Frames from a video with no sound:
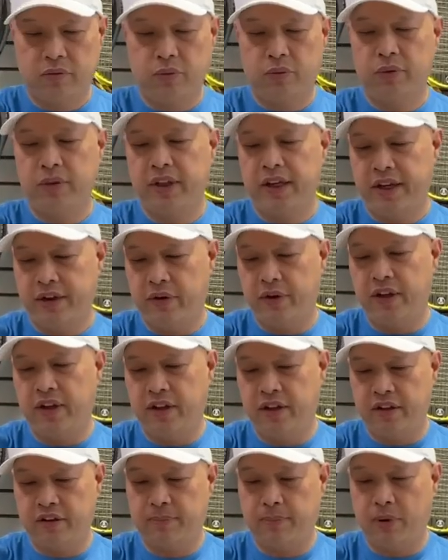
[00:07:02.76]

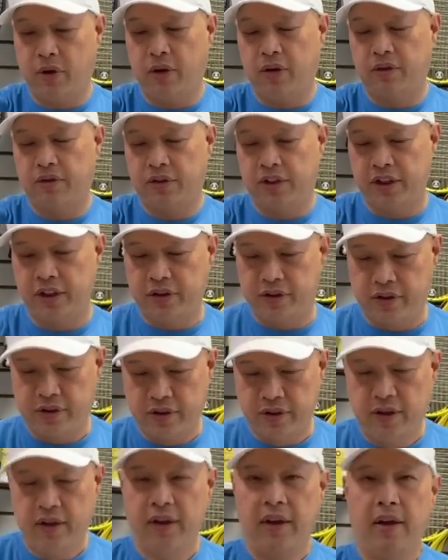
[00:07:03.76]
these balls here,
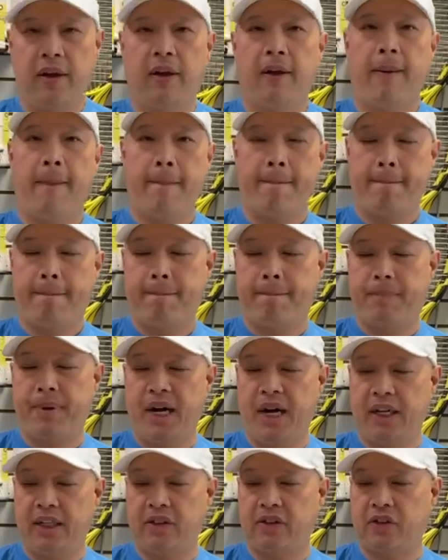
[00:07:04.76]

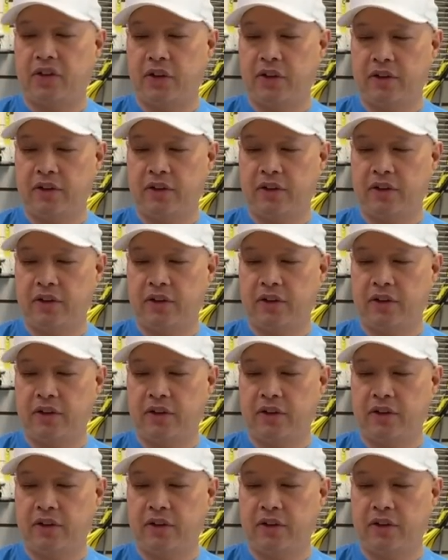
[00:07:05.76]
but